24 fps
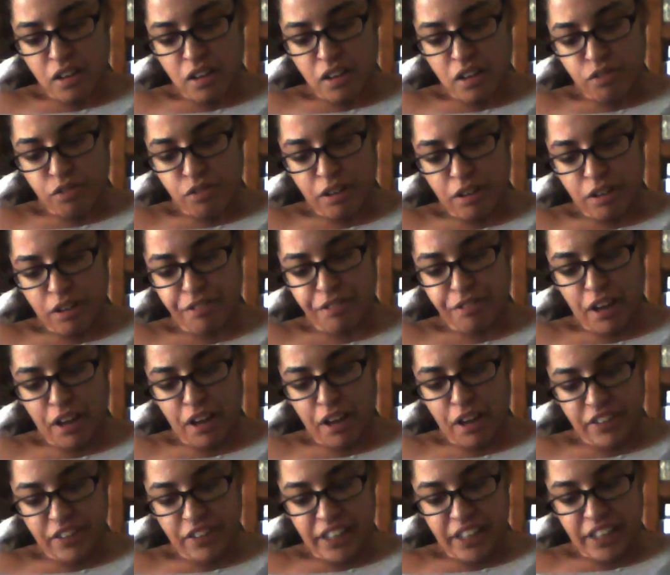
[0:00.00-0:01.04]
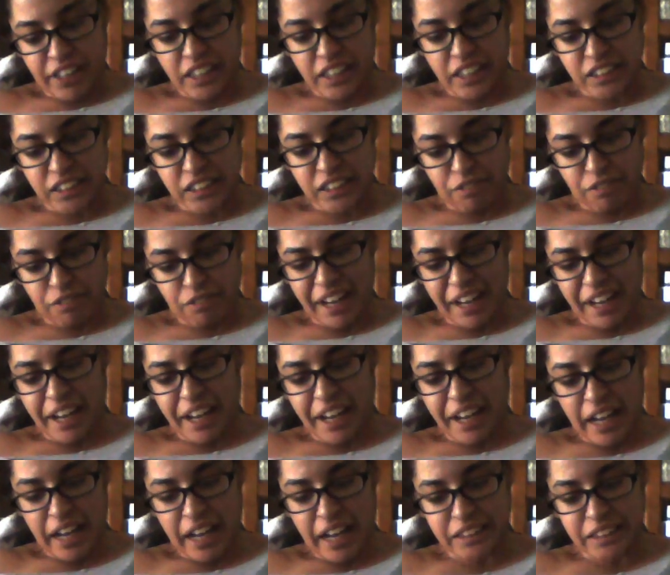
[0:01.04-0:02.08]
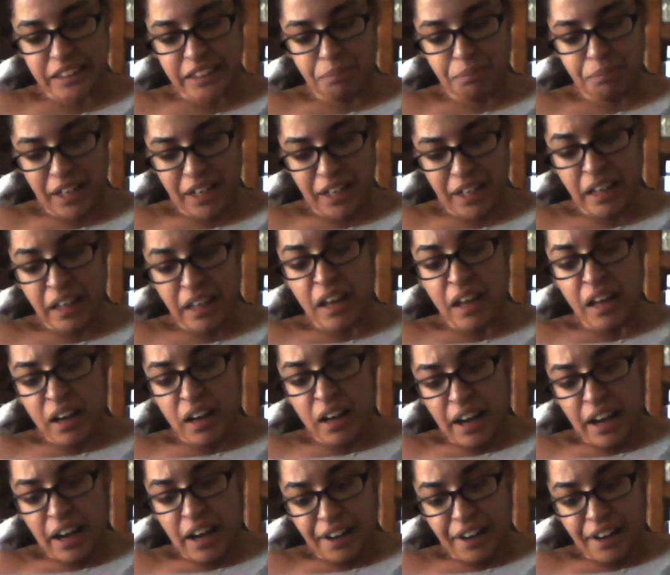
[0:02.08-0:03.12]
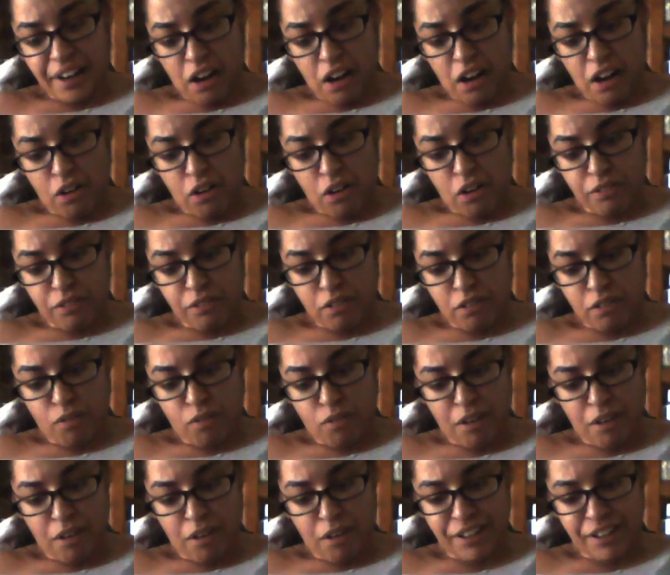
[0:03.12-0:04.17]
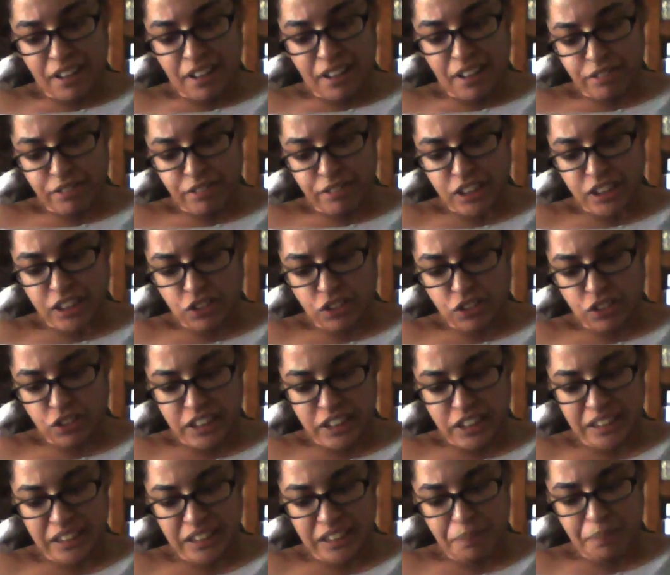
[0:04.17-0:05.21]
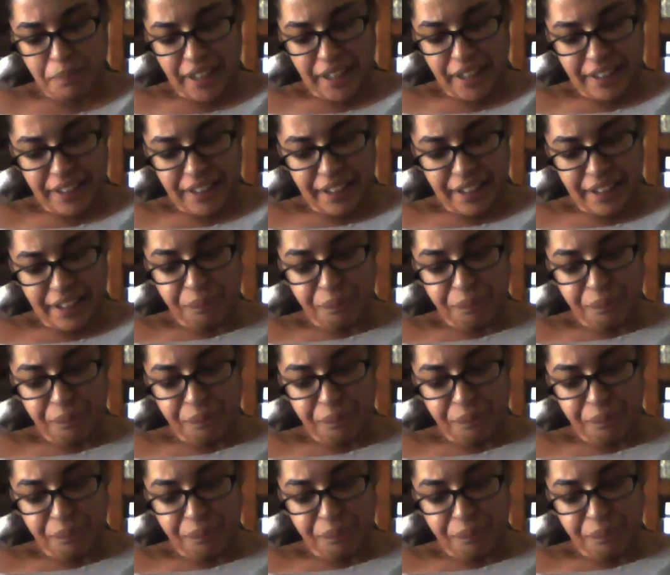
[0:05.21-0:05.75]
fulfill the needs of any customer, let alone one with a physical disability.